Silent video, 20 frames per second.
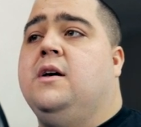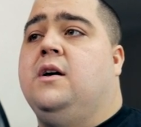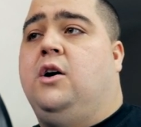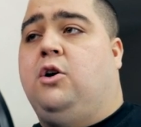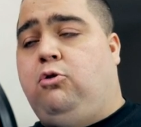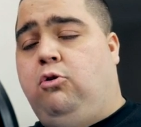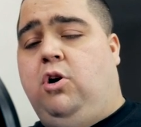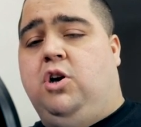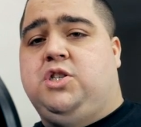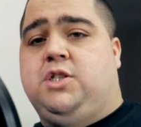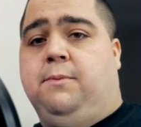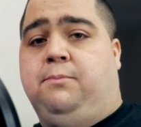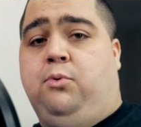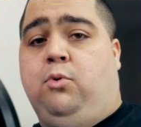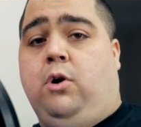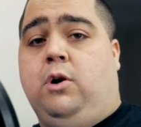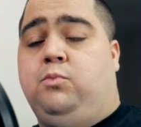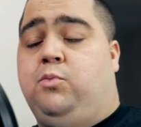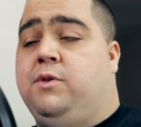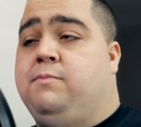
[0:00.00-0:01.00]
across the
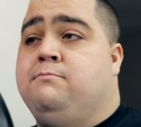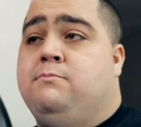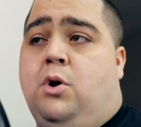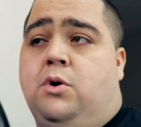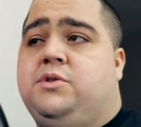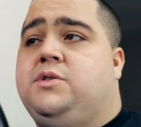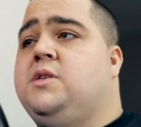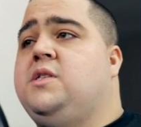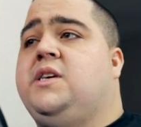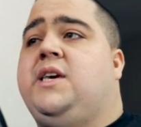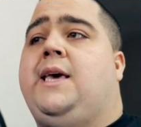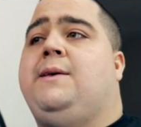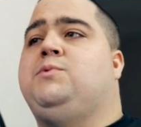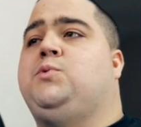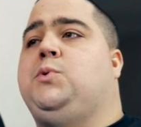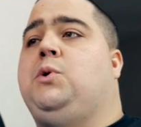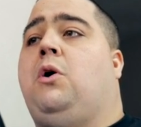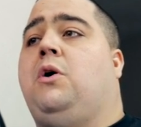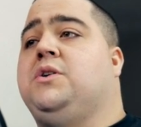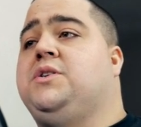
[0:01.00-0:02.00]
board with most of the
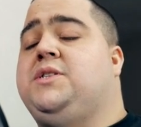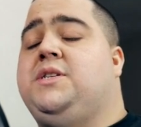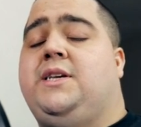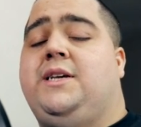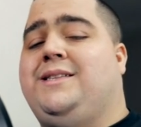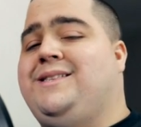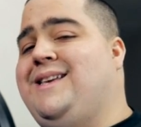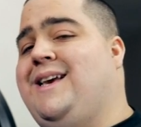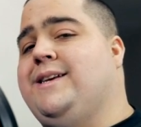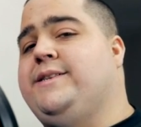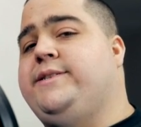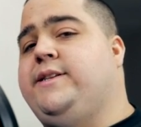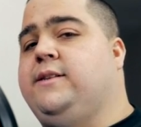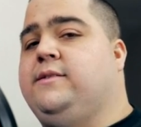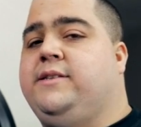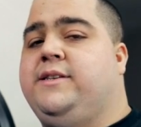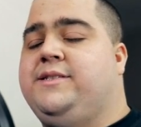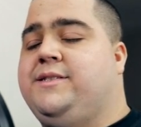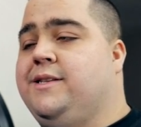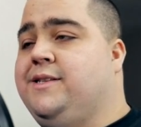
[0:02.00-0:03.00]
games we are seeing tested,
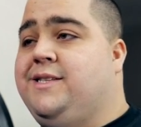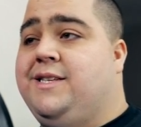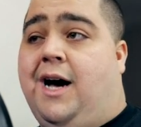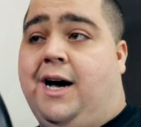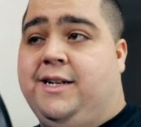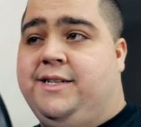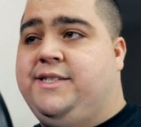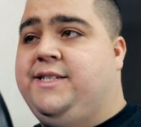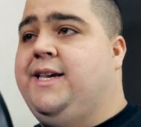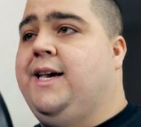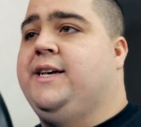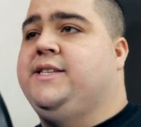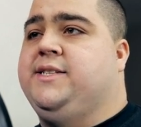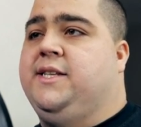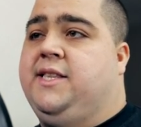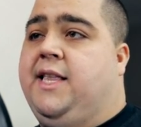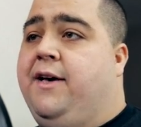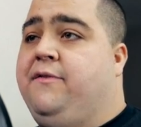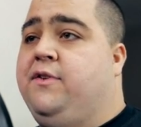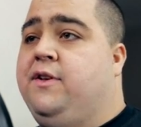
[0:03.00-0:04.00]
at least on
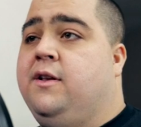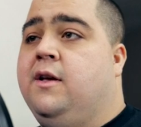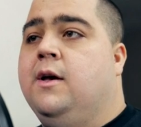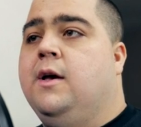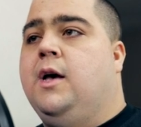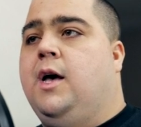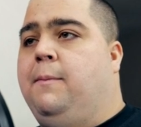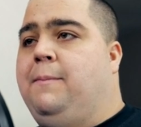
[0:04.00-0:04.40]
DX11,